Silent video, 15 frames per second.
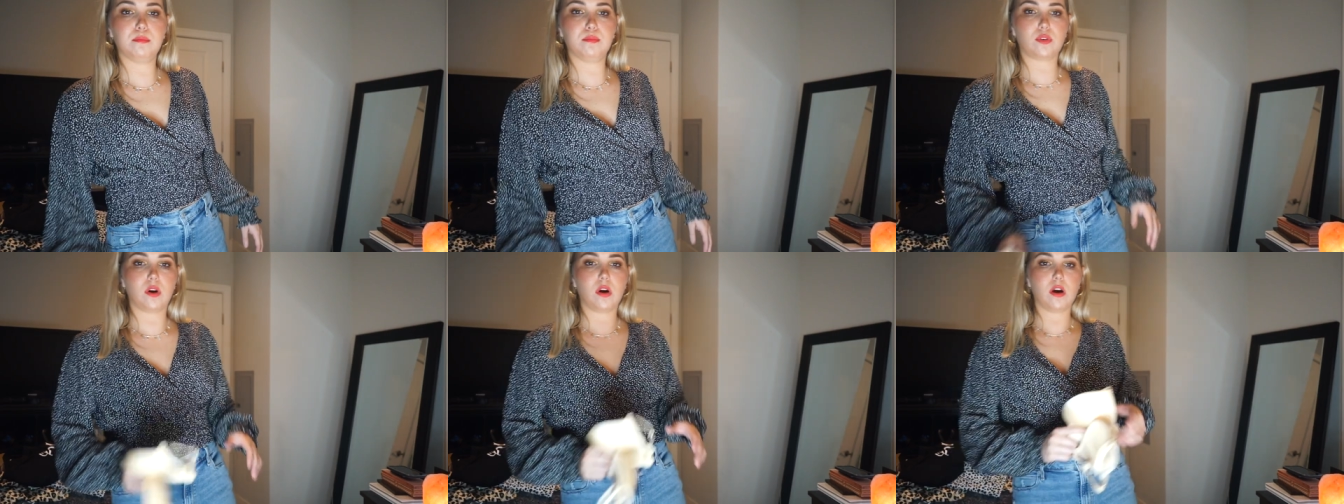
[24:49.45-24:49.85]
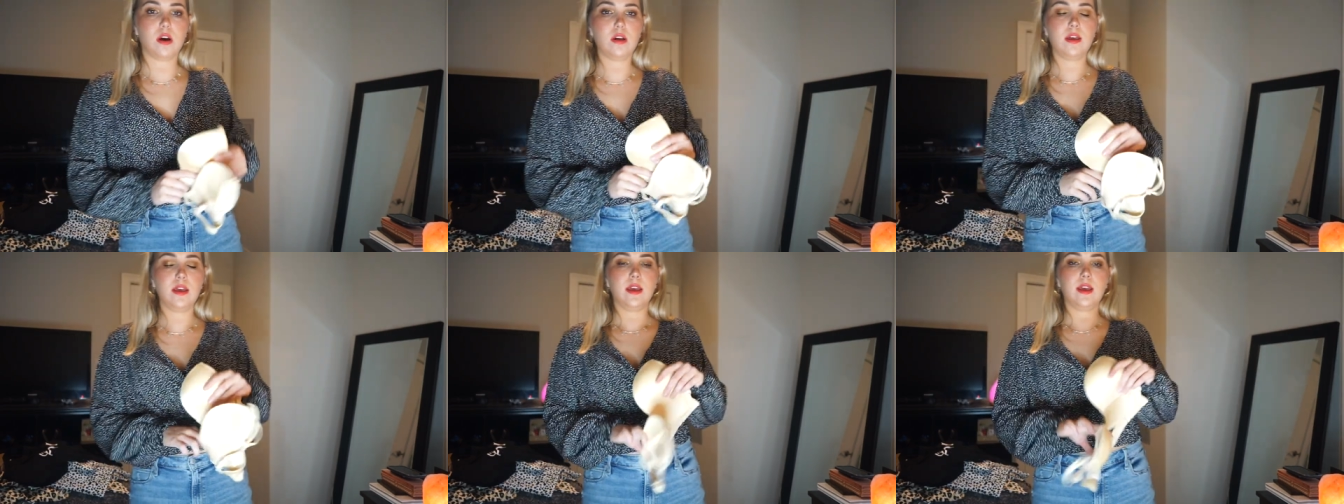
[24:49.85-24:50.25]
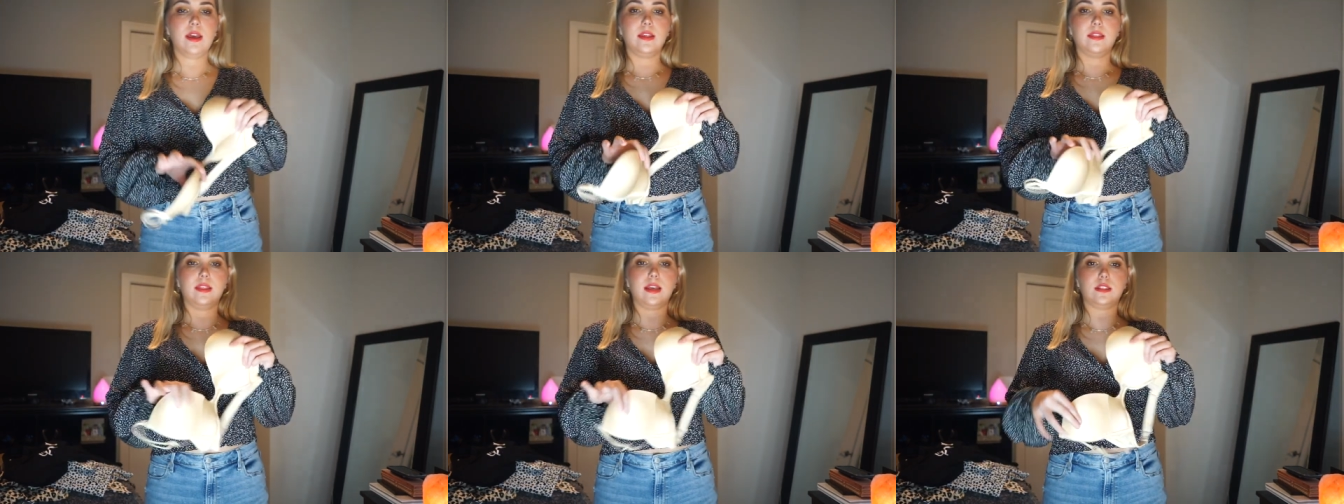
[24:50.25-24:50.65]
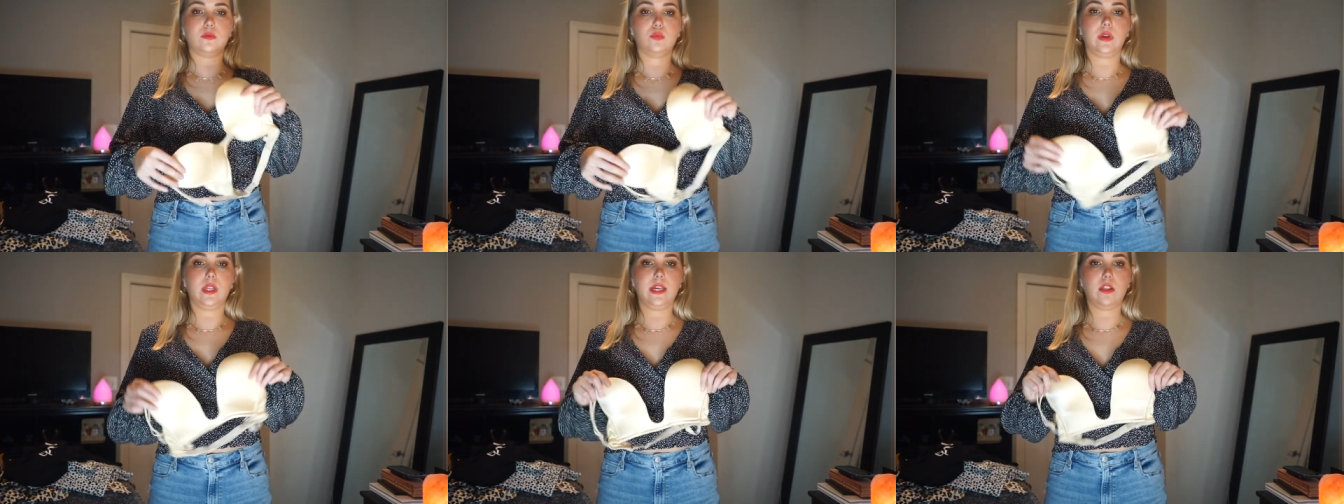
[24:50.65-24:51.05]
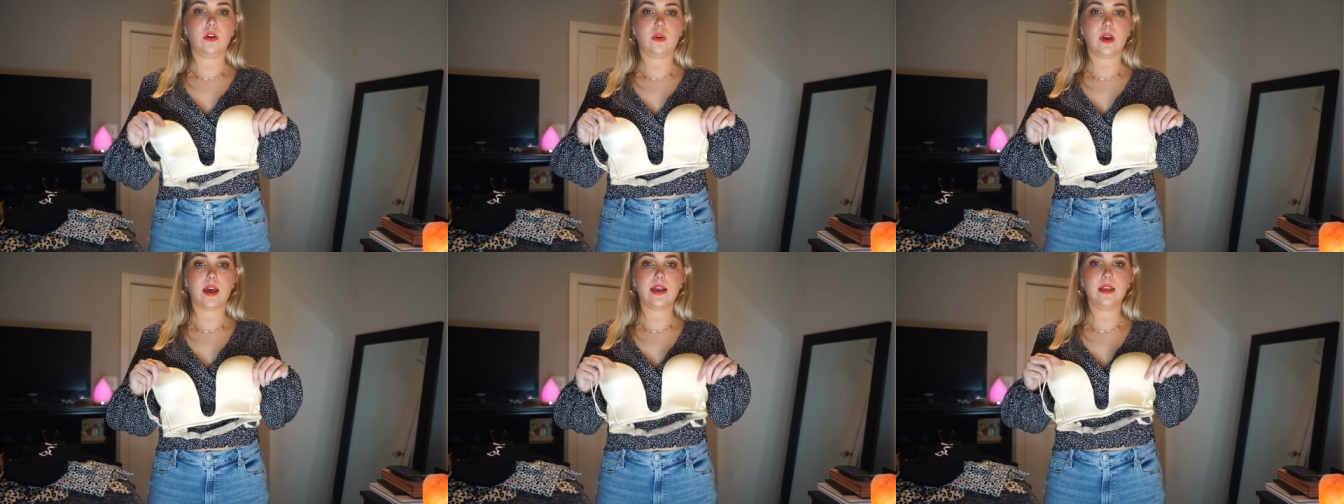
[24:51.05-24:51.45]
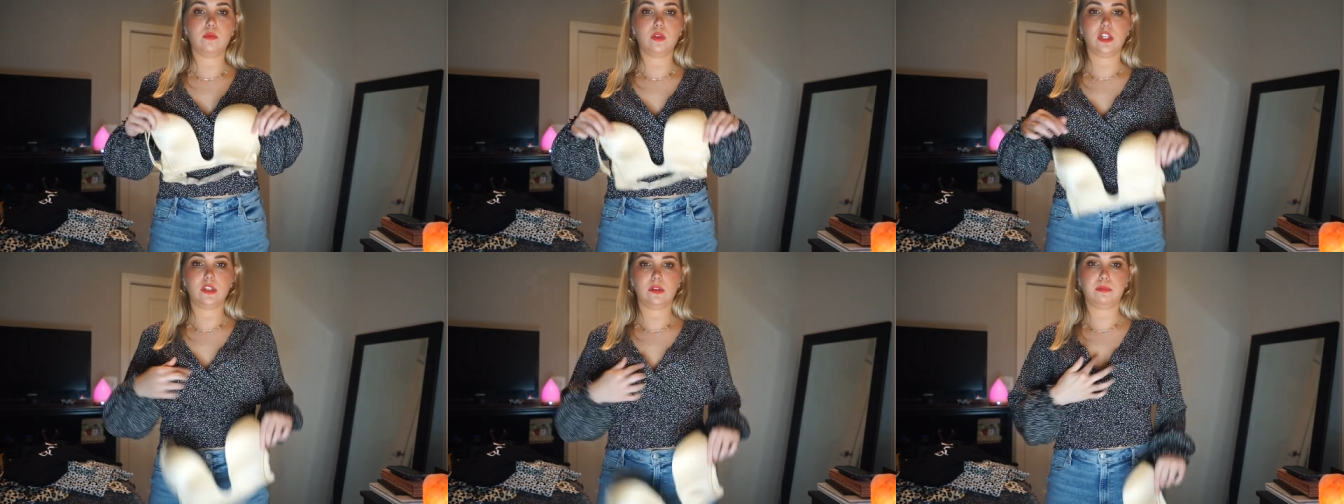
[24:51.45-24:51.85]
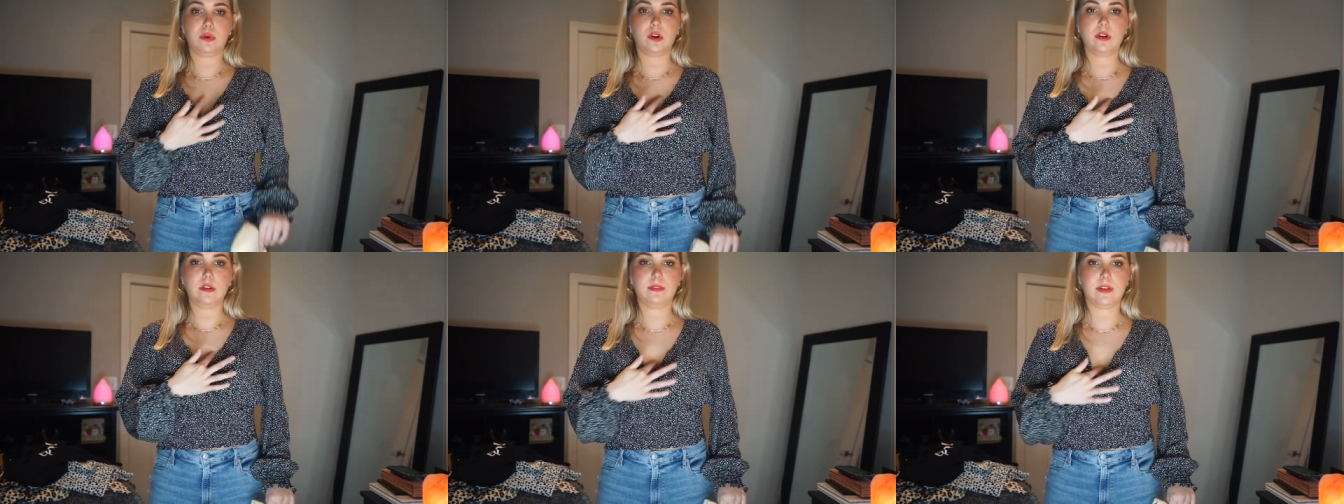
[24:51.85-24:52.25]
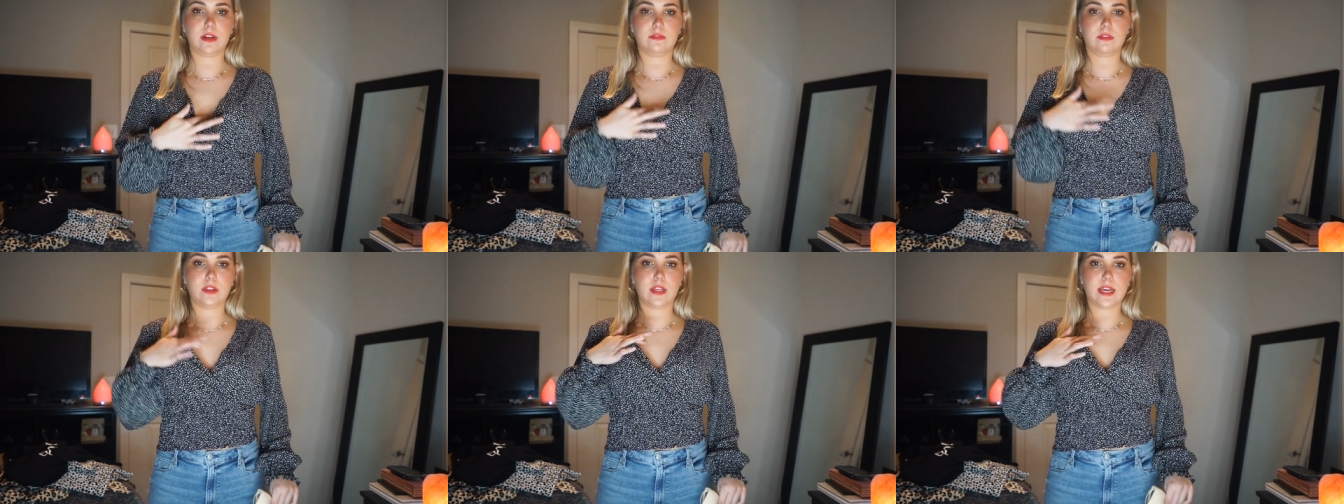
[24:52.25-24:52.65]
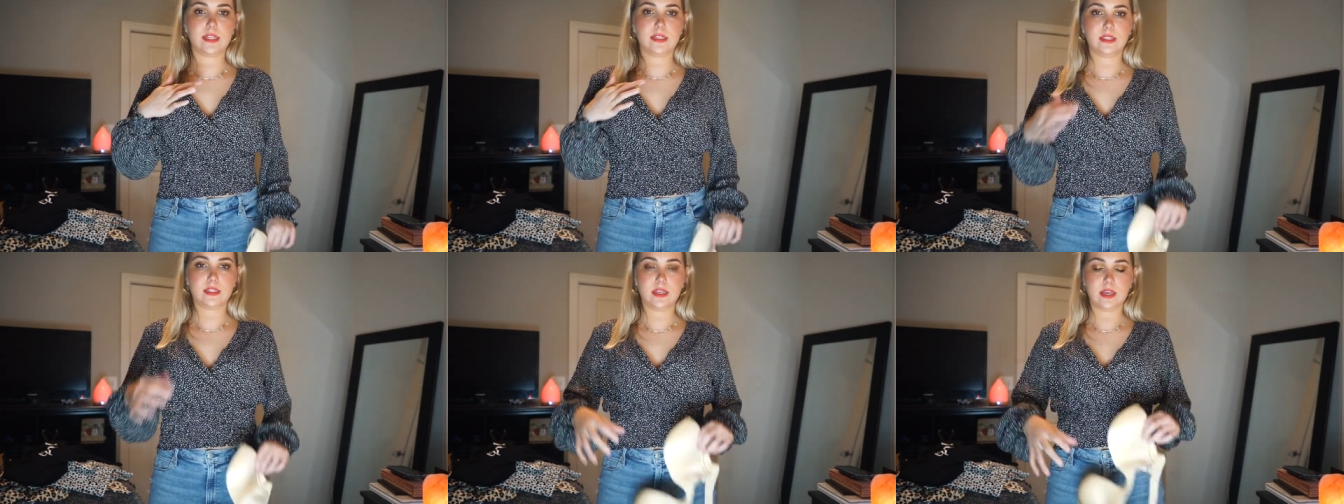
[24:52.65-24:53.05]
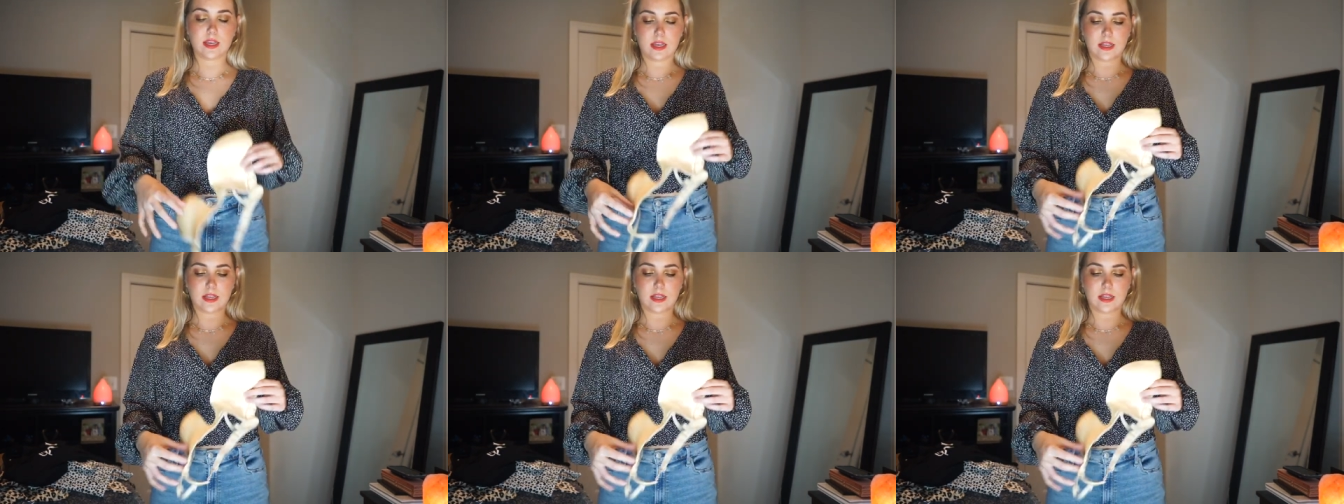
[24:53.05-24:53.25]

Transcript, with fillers: bra that's really low cut, which is perfect for this.